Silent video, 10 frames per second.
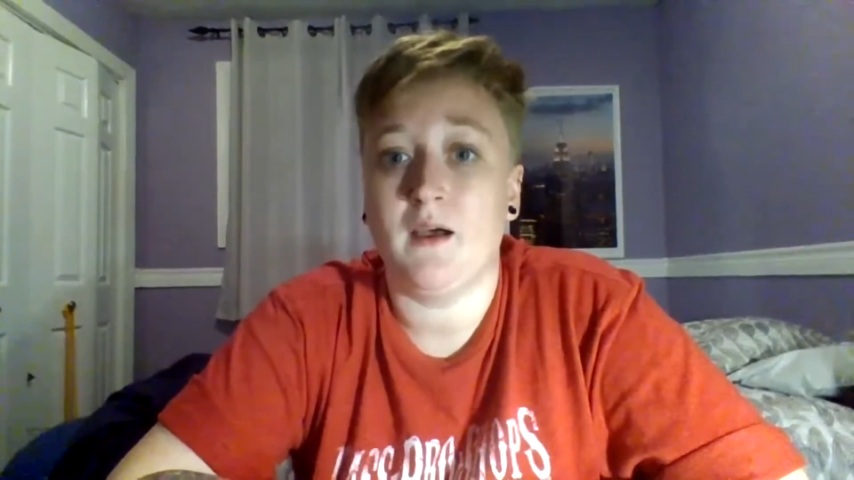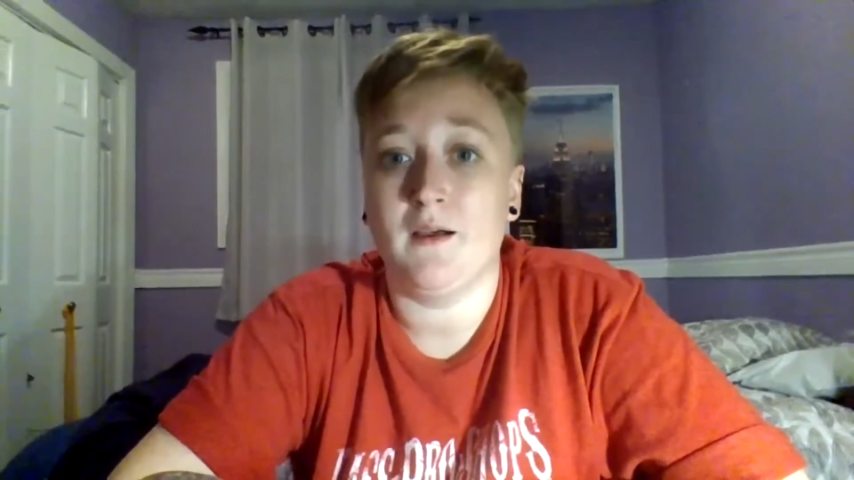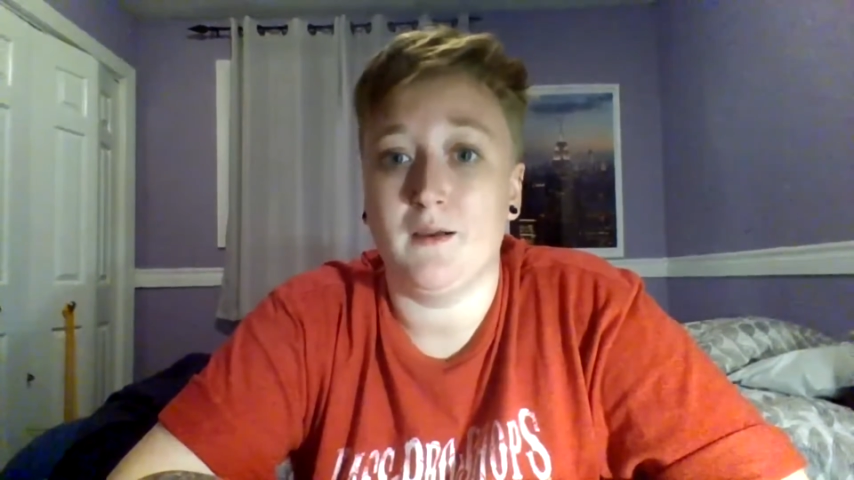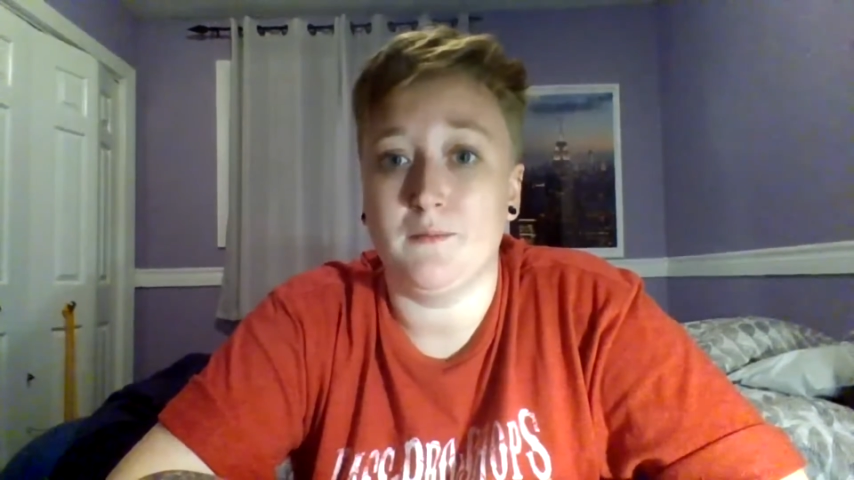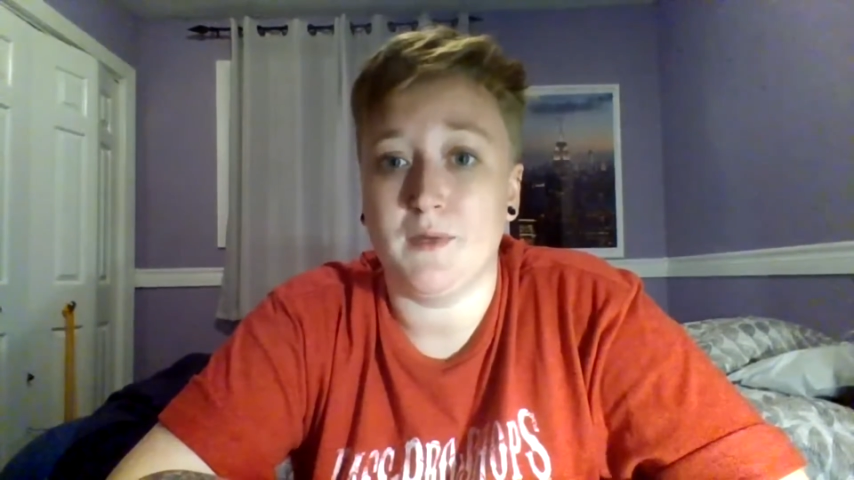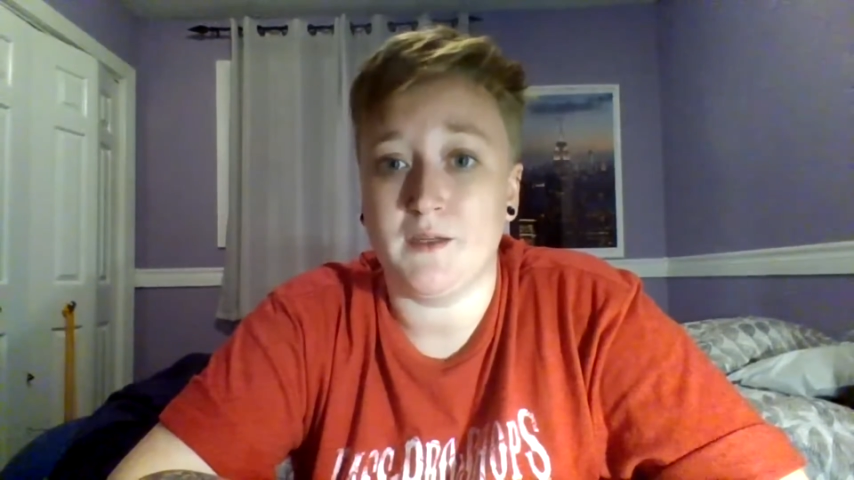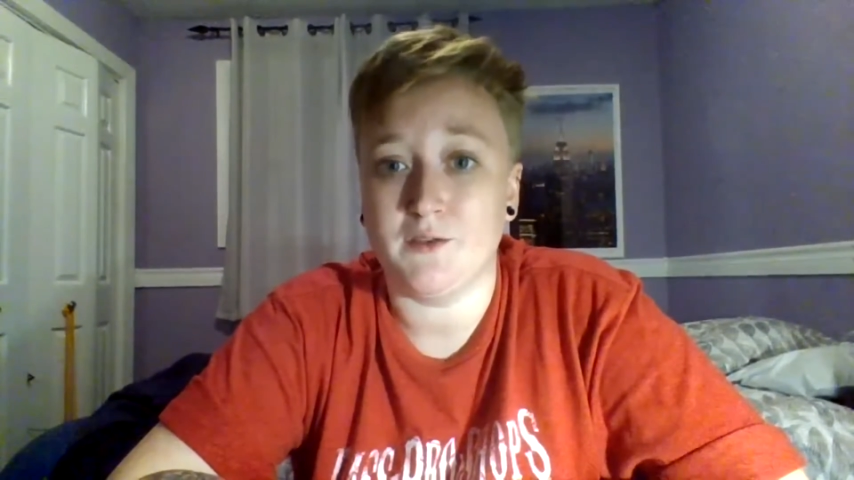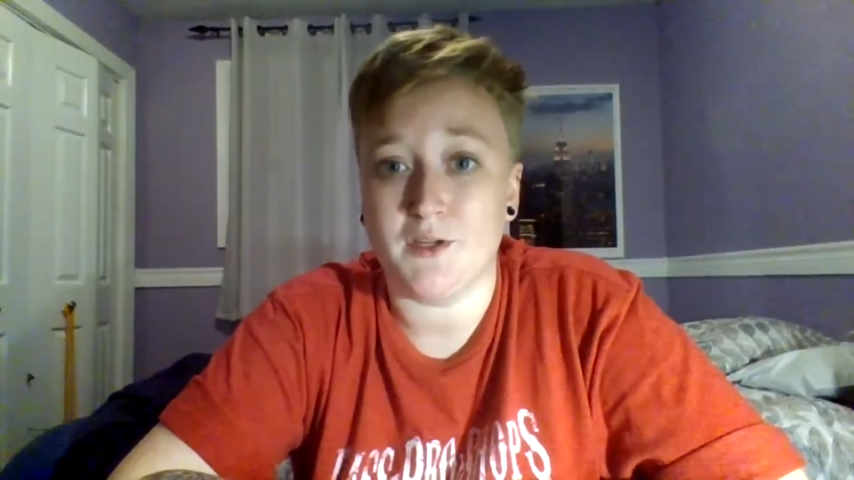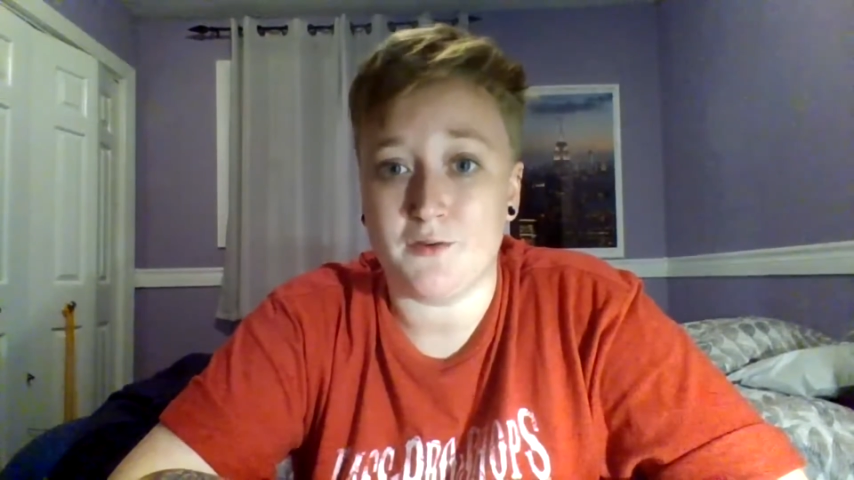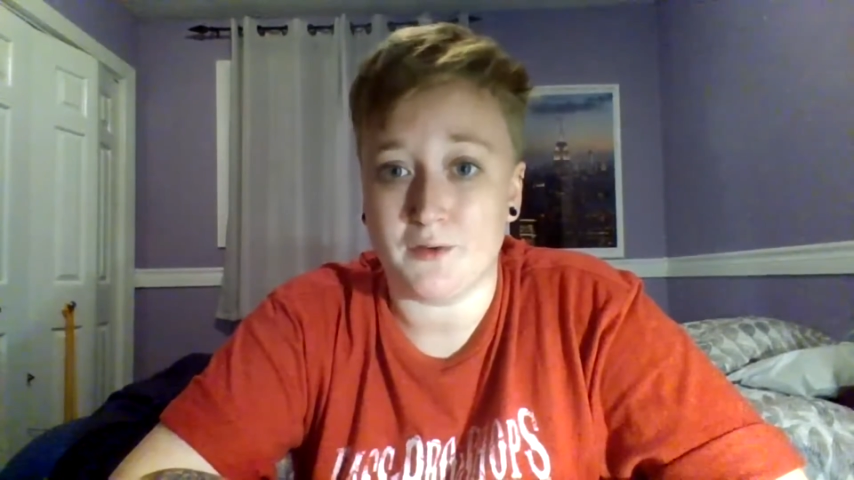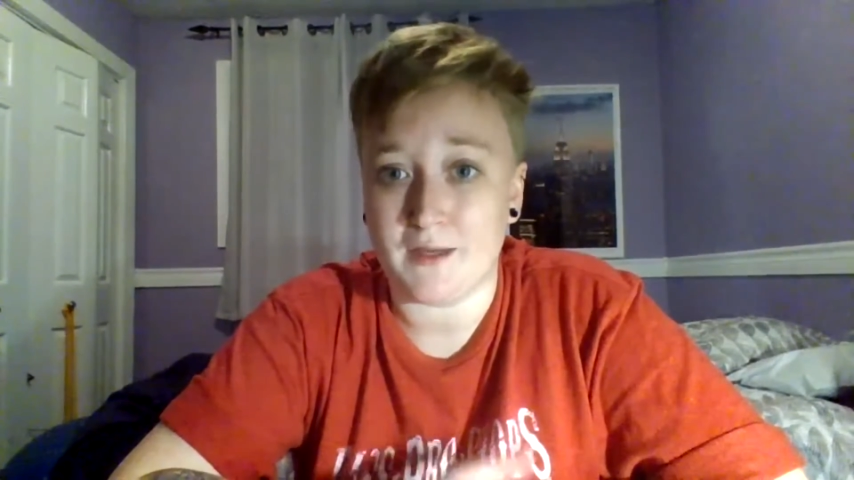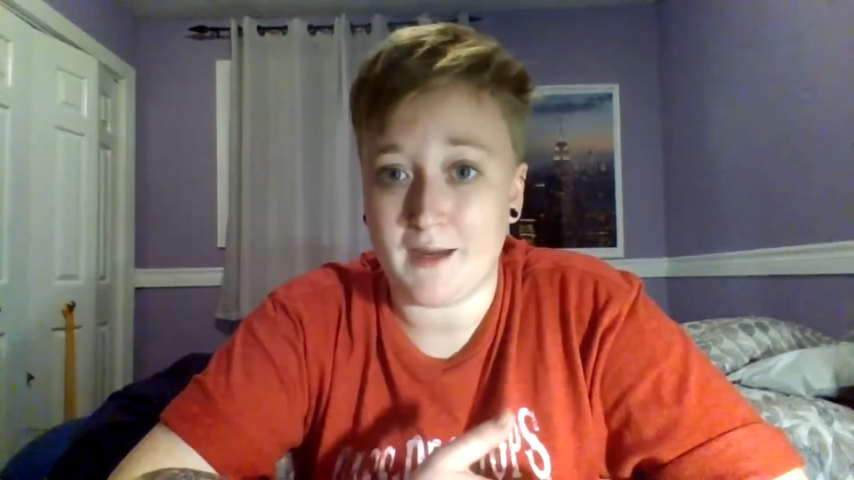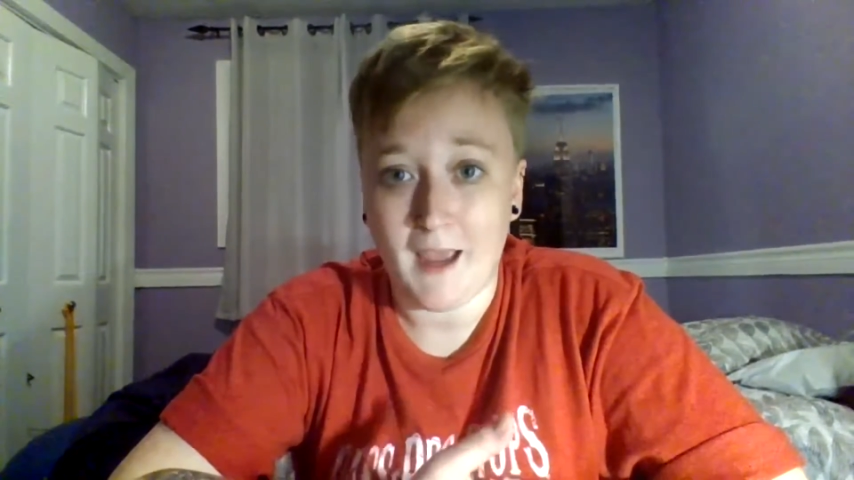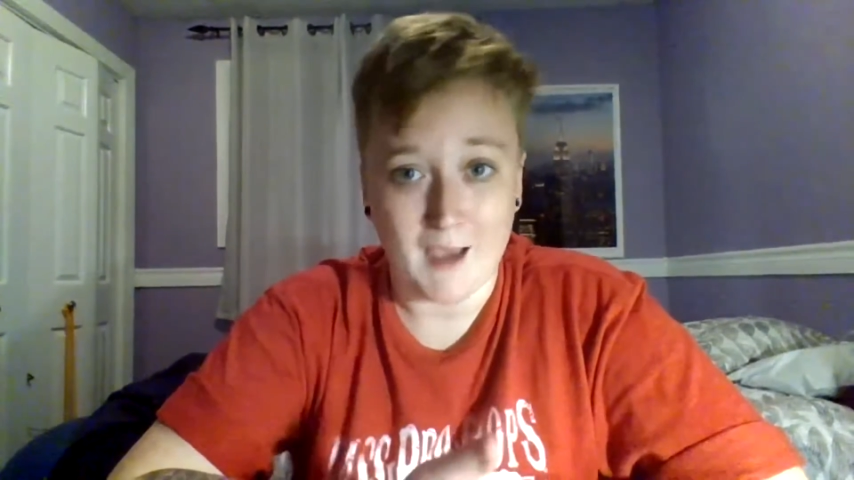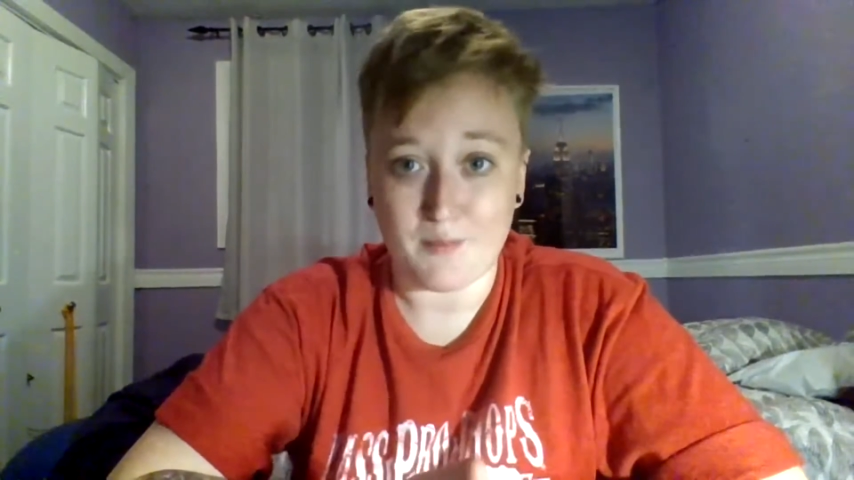and
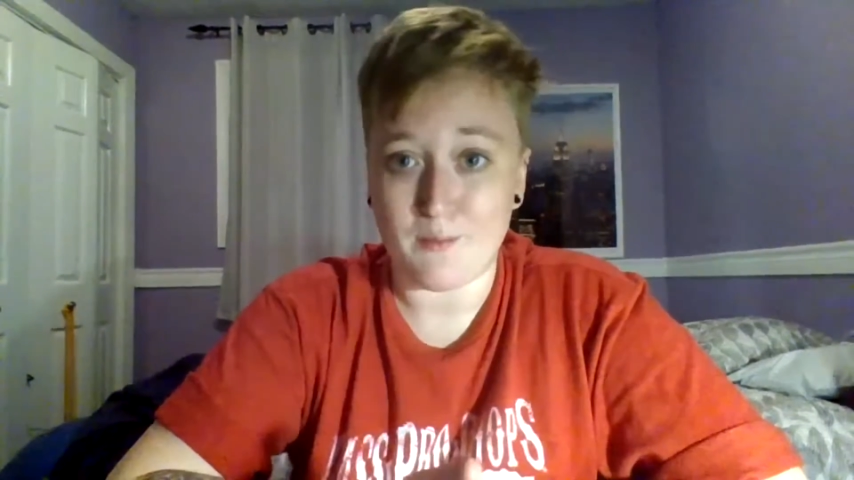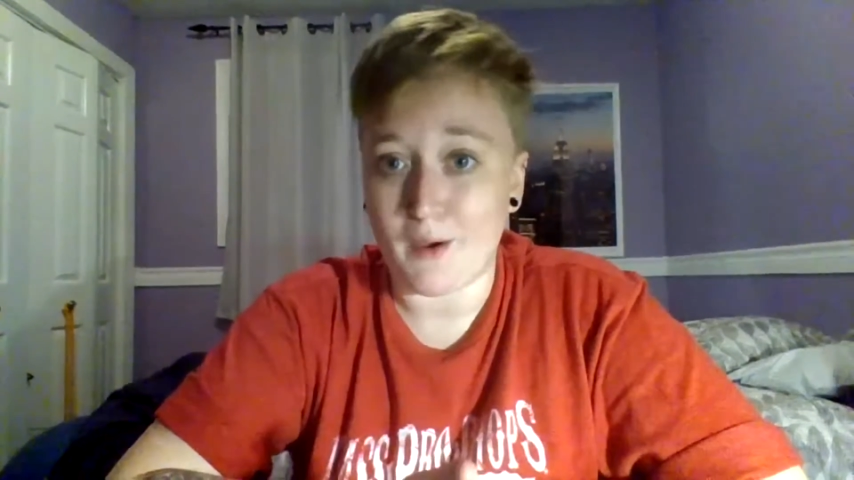generally happy